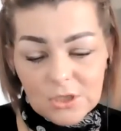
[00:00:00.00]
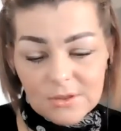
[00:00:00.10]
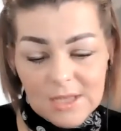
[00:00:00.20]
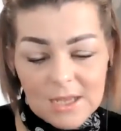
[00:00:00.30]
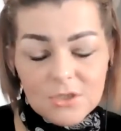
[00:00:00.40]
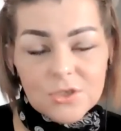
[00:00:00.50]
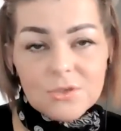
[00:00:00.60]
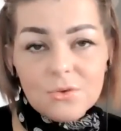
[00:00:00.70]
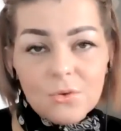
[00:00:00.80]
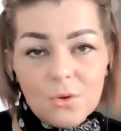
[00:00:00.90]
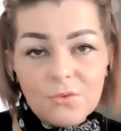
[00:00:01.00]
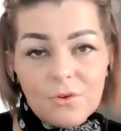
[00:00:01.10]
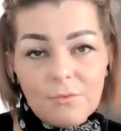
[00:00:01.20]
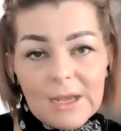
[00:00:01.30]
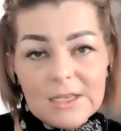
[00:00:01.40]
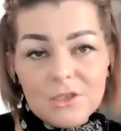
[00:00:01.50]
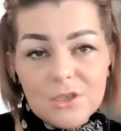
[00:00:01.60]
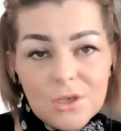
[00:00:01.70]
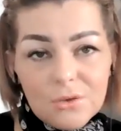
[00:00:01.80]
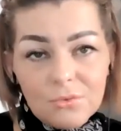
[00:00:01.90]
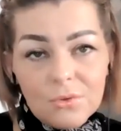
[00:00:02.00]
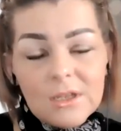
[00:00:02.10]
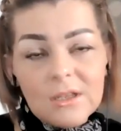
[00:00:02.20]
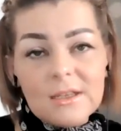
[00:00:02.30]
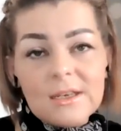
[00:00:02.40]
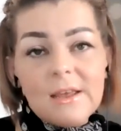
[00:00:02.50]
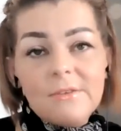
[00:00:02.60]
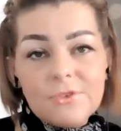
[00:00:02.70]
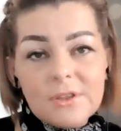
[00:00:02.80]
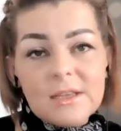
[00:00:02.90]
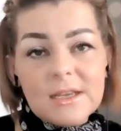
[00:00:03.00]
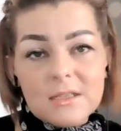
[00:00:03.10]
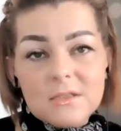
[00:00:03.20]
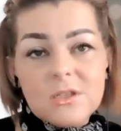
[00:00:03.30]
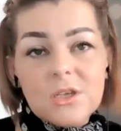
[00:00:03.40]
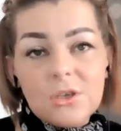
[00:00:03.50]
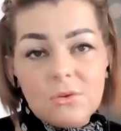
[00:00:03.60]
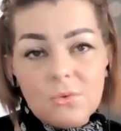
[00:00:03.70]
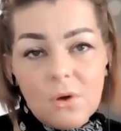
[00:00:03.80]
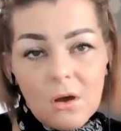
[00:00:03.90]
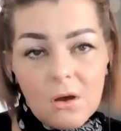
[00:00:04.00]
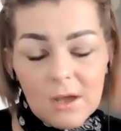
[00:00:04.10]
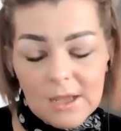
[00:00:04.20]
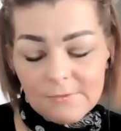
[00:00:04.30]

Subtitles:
that doesn't override you and everything else that you are,